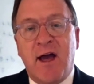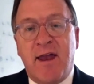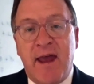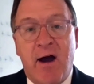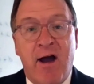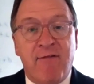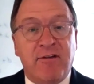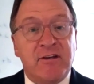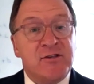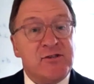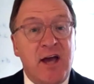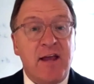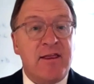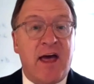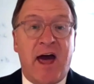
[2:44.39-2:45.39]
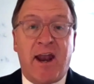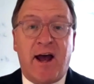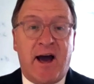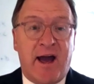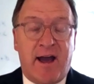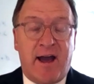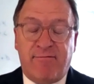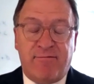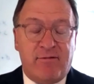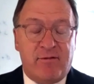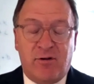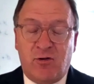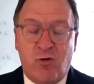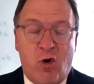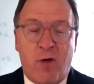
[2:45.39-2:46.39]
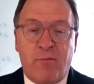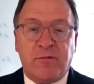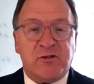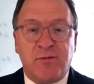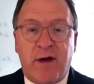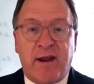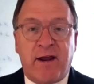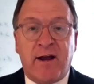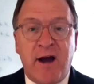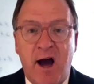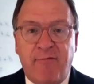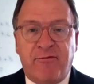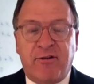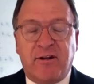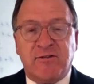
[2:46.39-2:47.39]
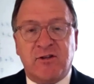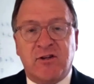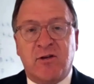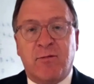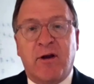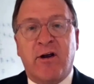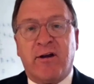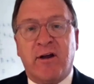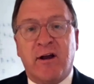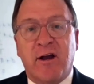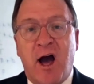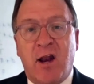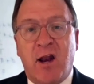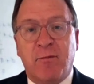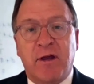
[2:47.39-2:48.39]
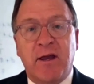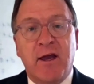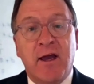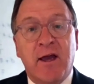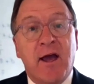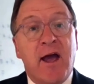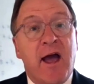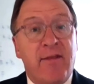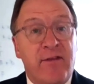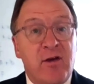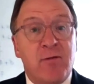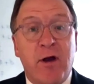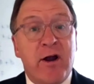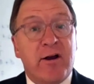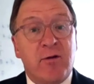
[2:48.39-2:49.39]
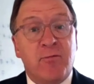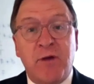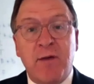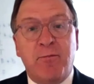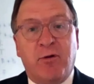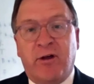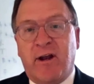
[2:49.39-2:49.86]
Now, having said that, I have an enormous amount of confidence in the American economy and the American people.